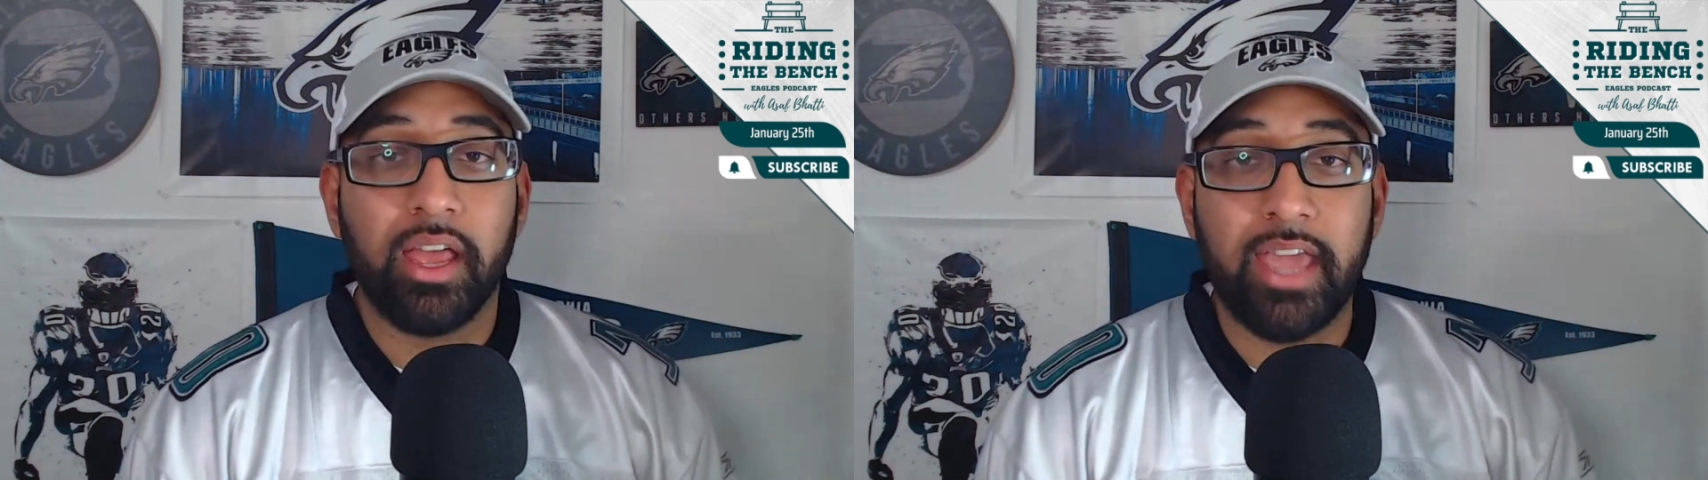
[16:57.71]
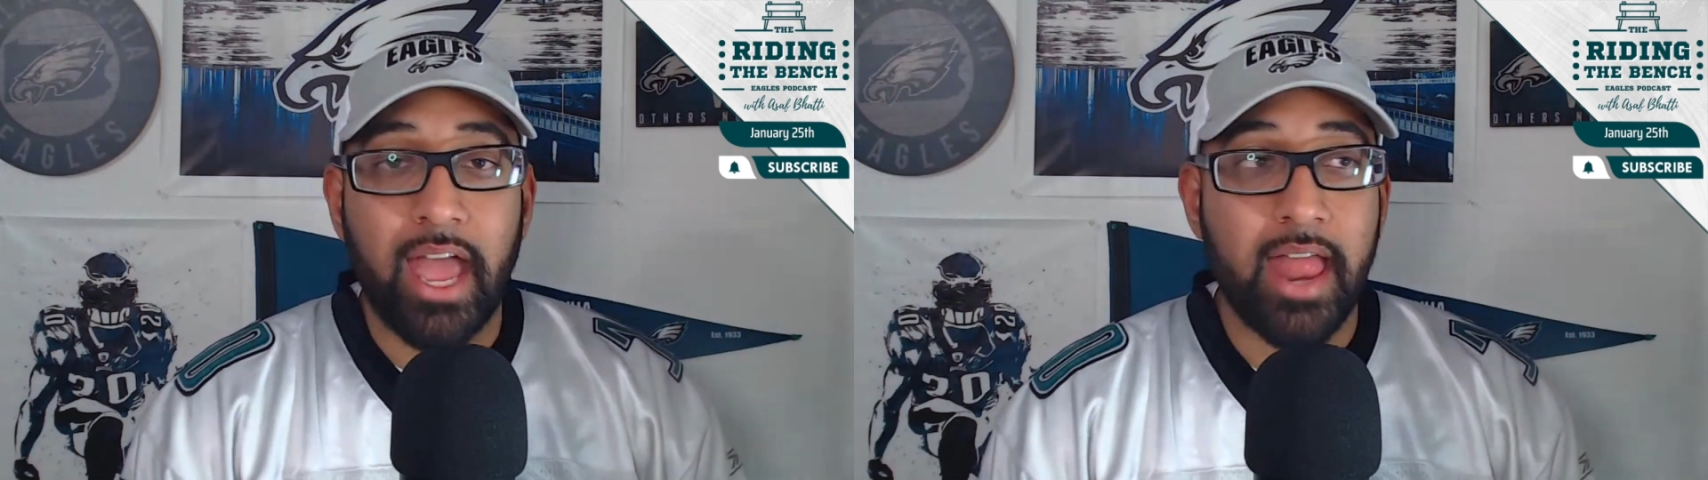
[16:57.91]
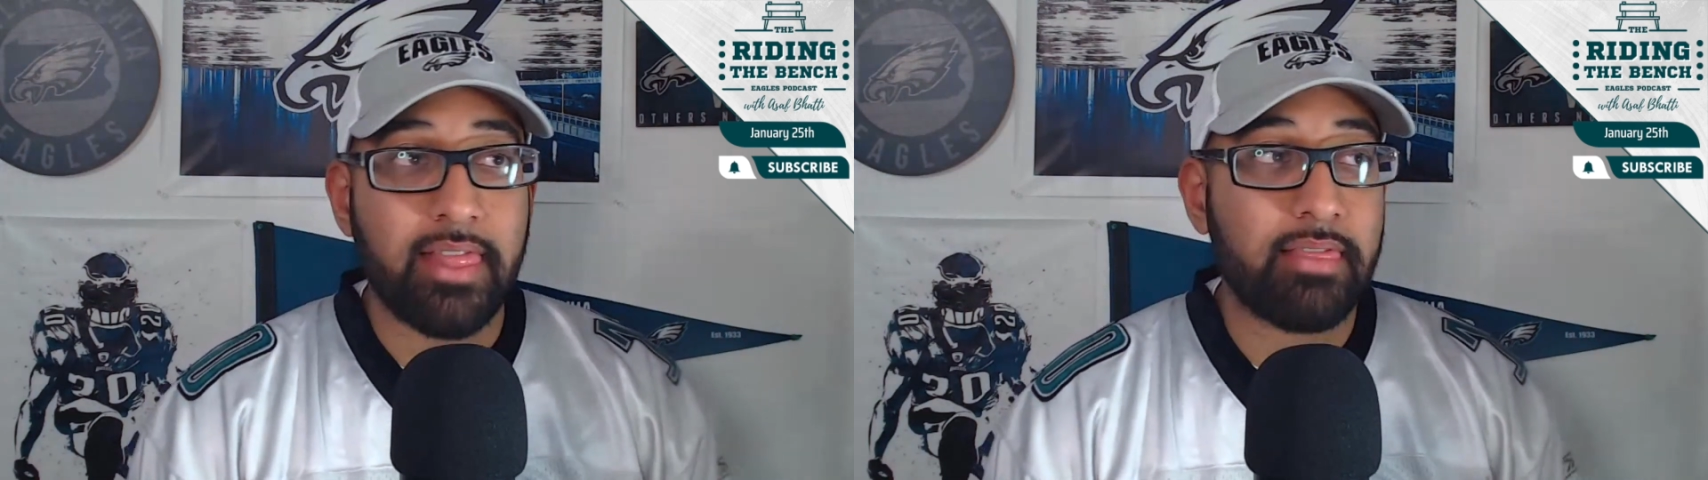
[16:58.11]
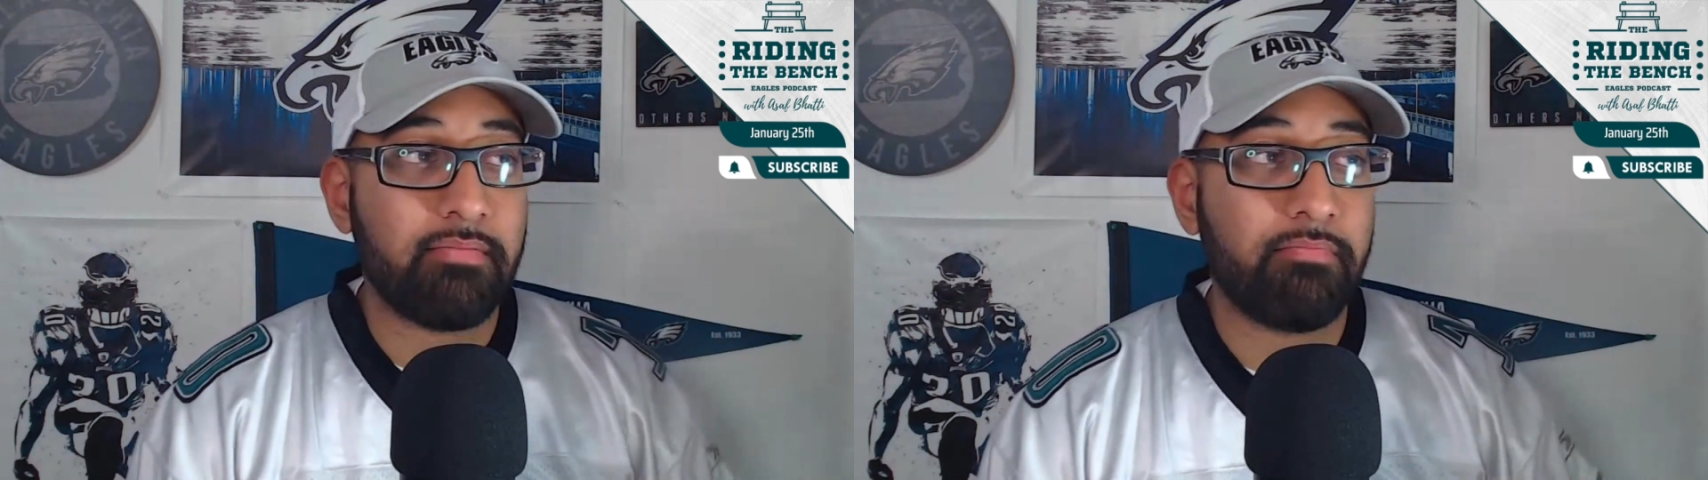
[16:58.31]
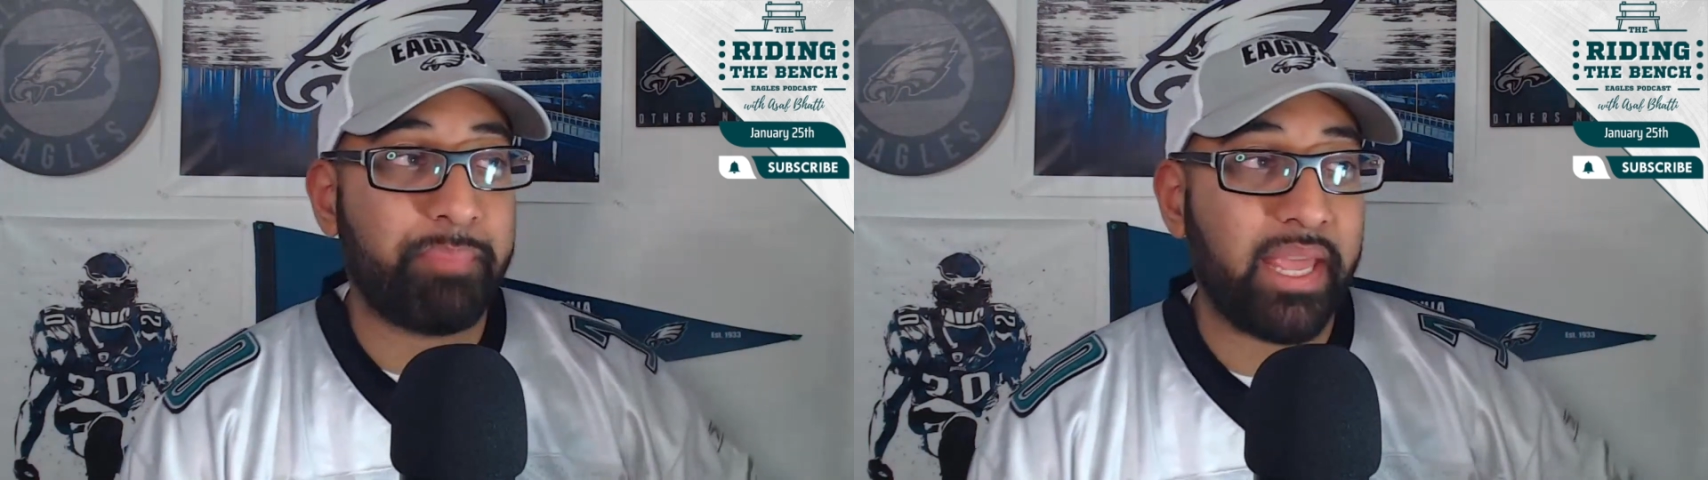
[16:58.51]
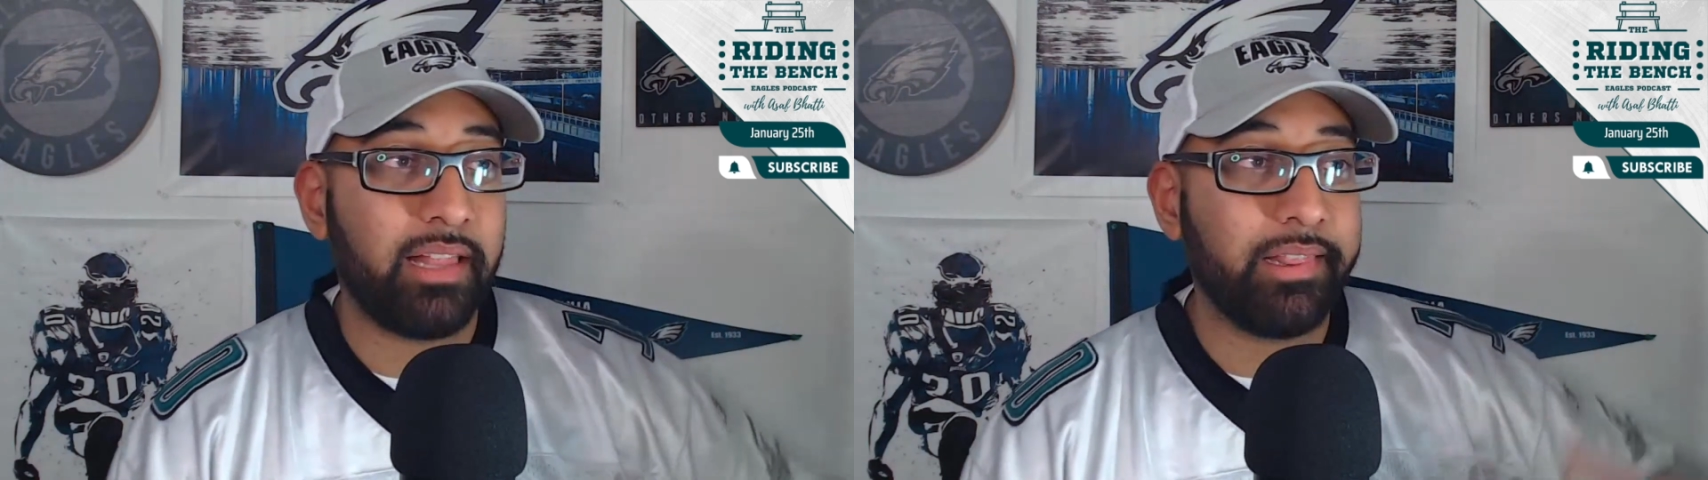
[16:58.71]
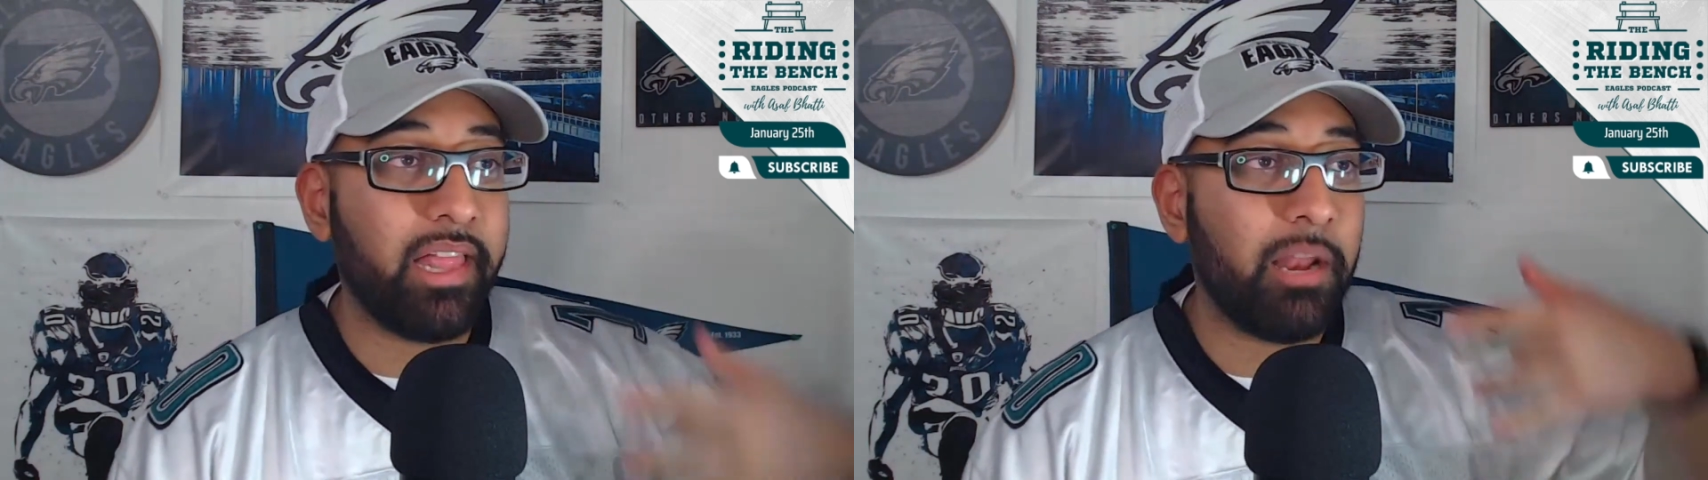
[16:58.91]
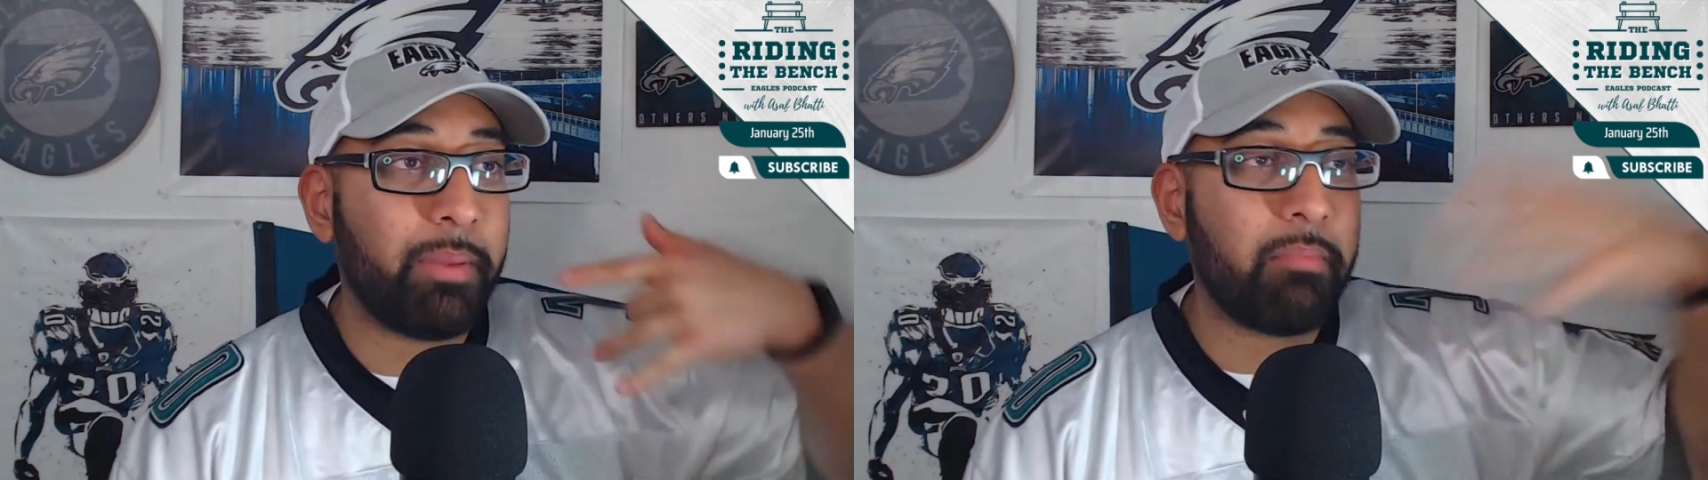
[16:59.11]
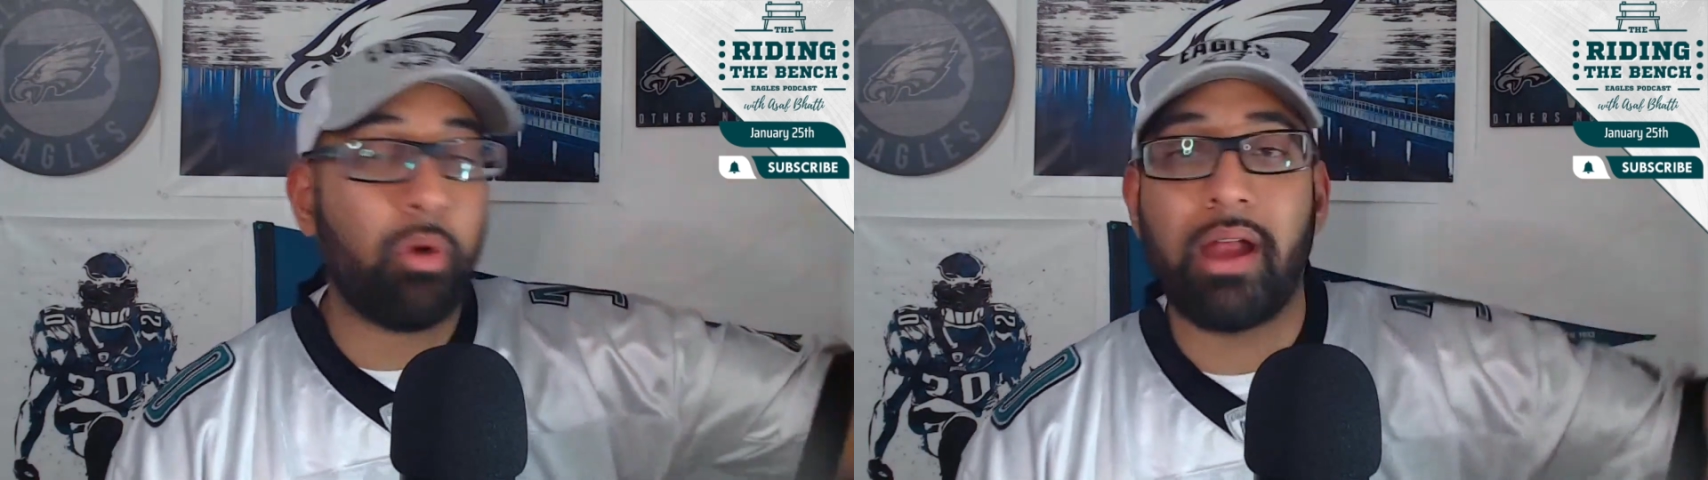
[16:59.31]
can be a little bit more